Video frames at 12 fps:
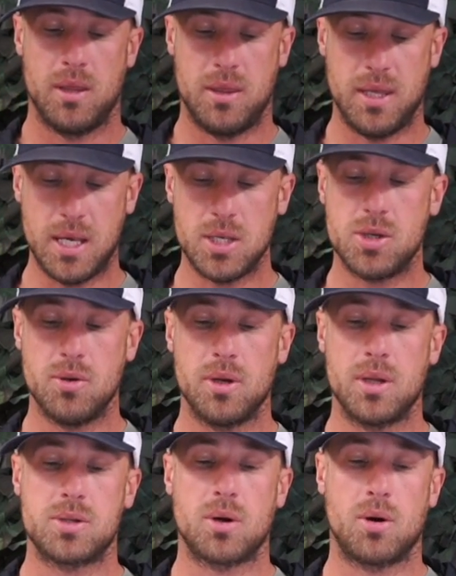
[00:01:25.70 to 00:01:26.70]
these
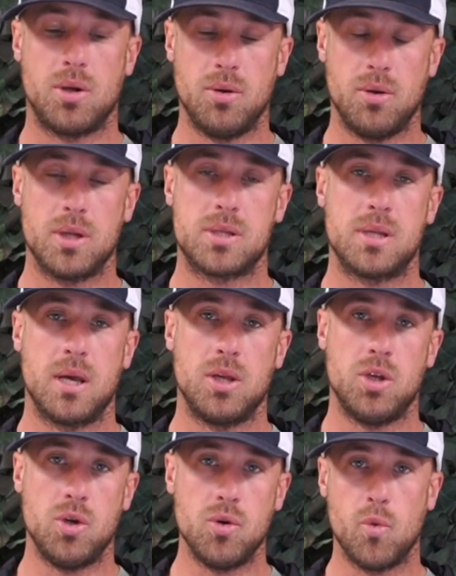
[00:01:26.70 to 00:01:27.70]
units are units
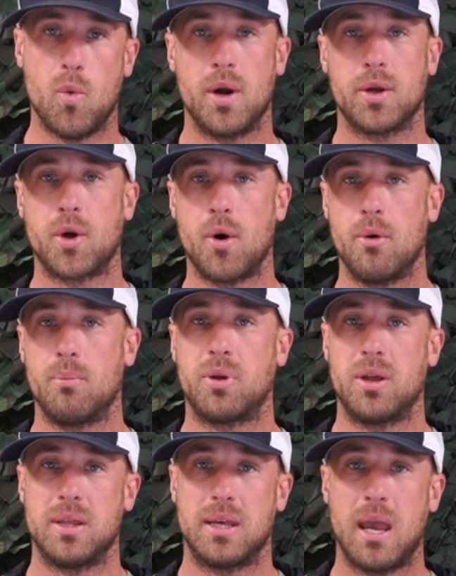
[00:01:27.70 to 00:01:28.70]
that you want to go and
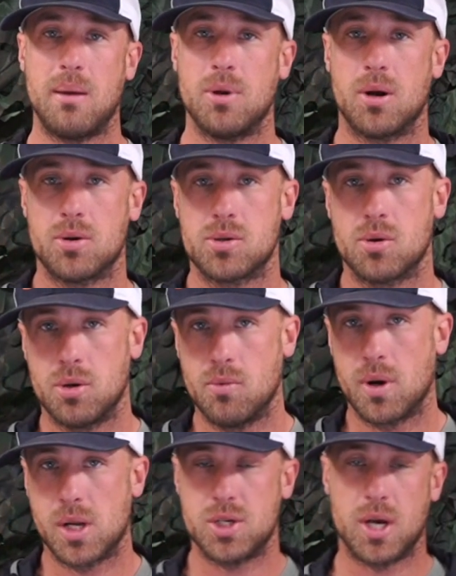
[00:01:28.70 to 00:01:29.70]
play the game in Arizona. You
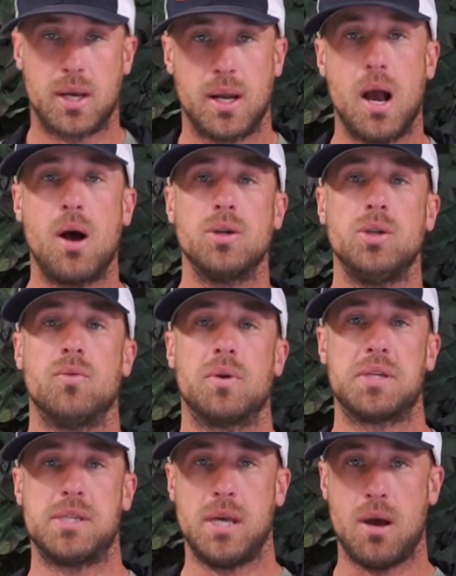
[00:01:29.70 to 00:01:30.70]
want to check it out. You want
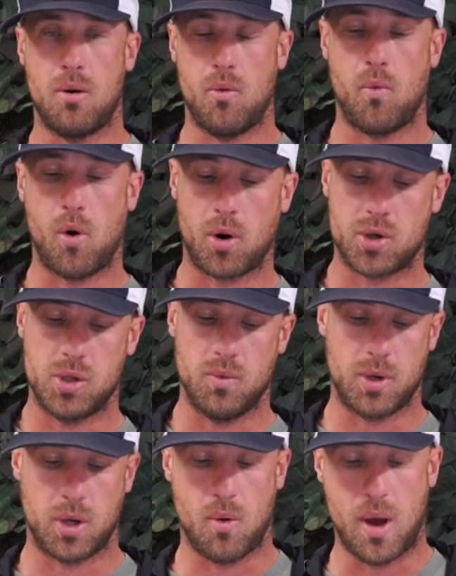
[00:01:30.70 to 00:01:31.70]
to see how it works. You
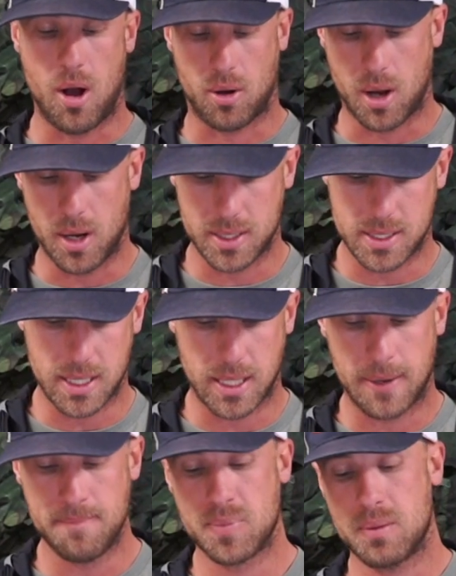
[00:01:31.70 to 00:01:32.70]
want to go elk
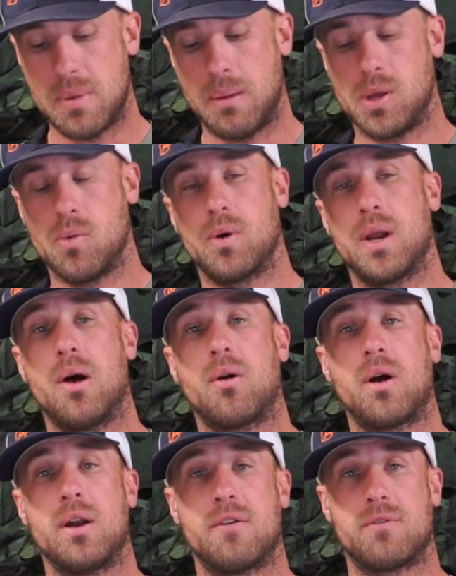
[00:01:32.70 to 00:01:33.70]
hunting. Maybe you want to
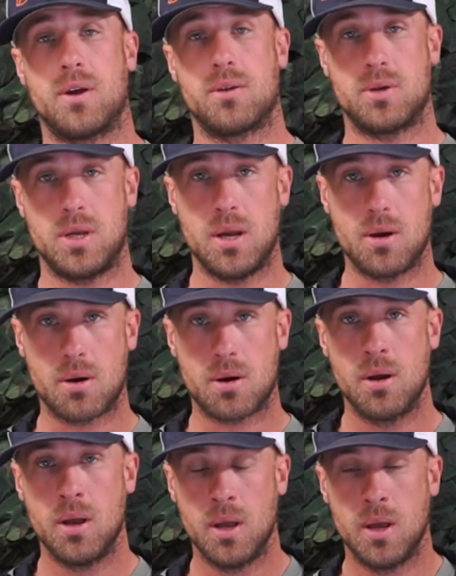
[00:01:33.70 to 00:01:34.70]
elk hunt every other
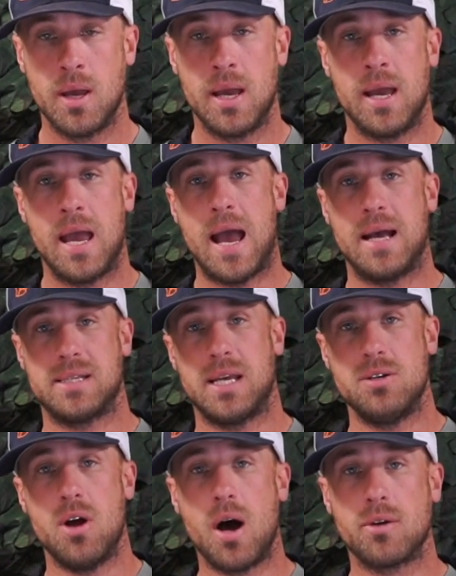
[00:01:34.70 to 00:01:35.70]
year. As a
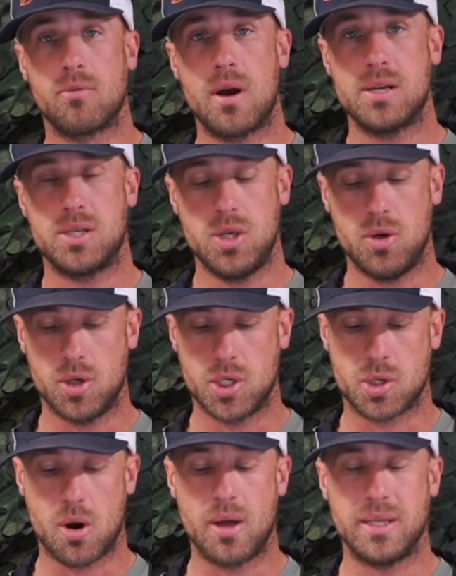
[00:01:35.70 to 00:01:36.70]
non-resident, you can
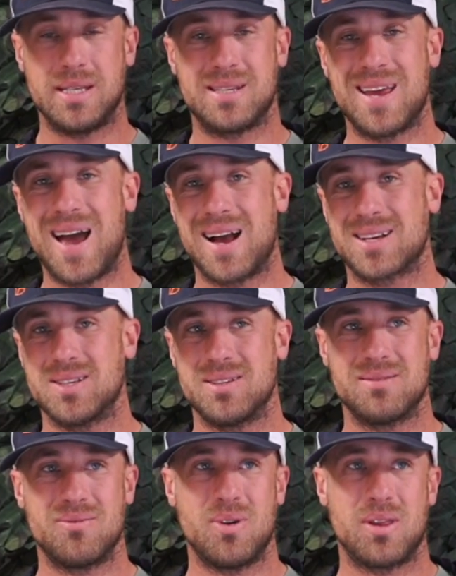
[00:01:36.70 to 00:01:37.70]
draw these tags
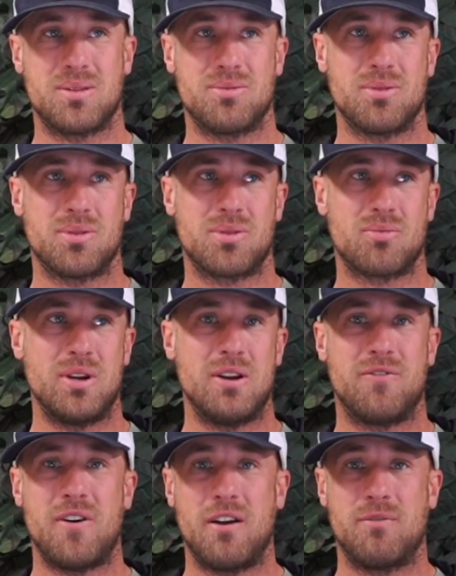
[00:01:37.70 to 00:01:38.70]
with 3 to
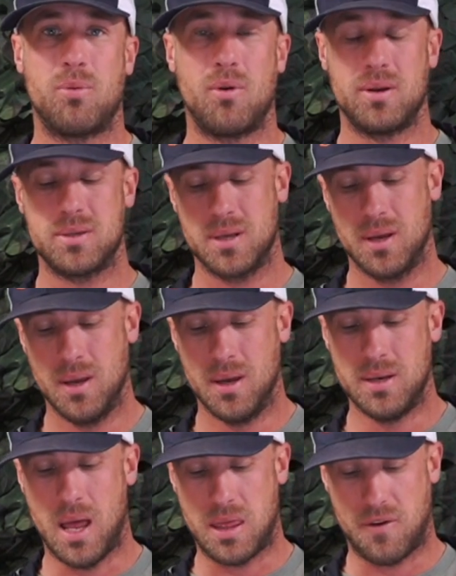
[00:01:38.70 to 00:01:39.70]
5 points.
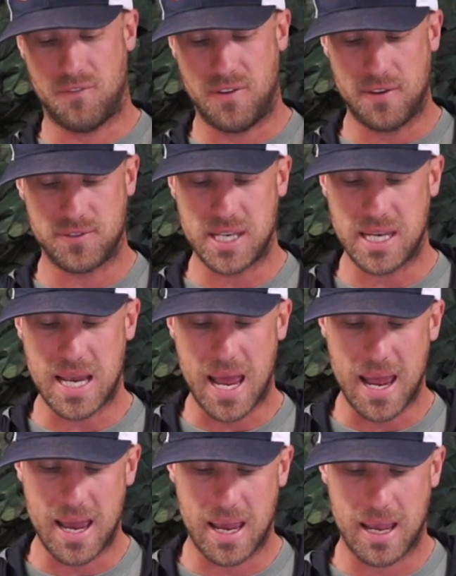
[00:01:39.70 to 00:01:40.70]
Now the
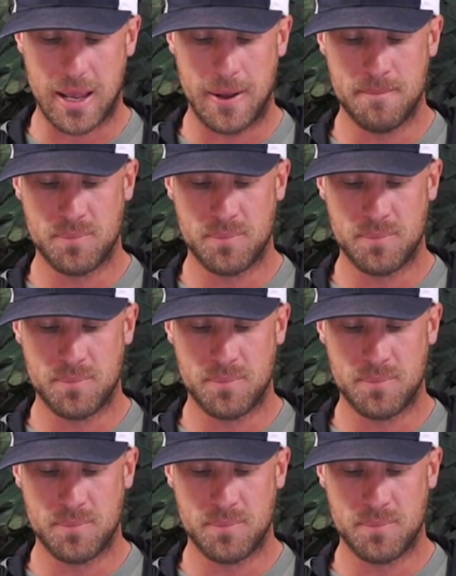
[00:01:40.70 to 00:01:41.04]
15A,